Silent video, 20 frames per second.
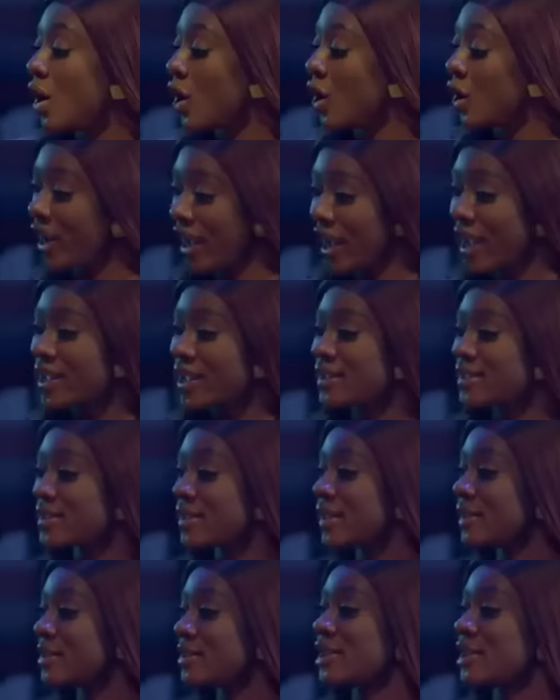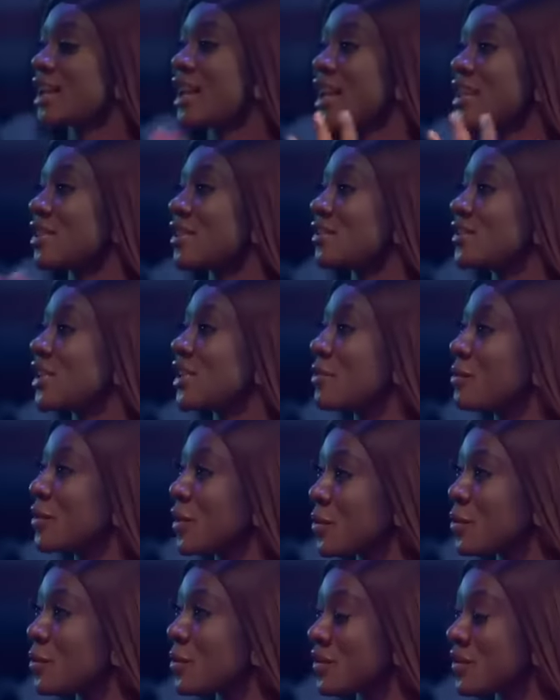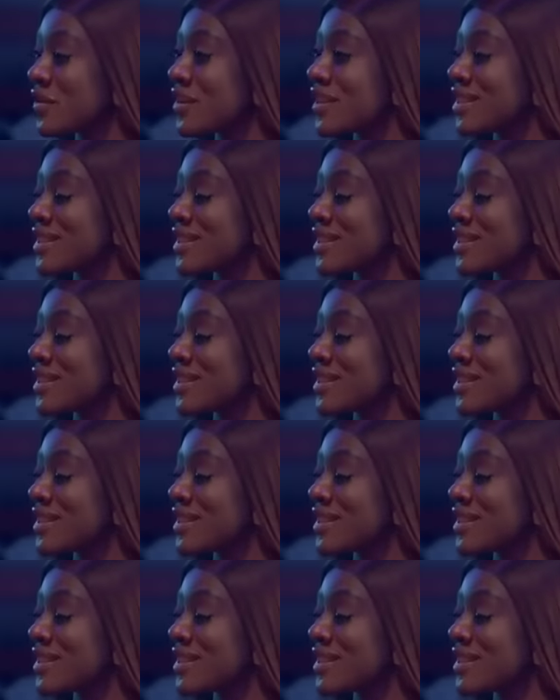Oh, okay. A glass of champagne will be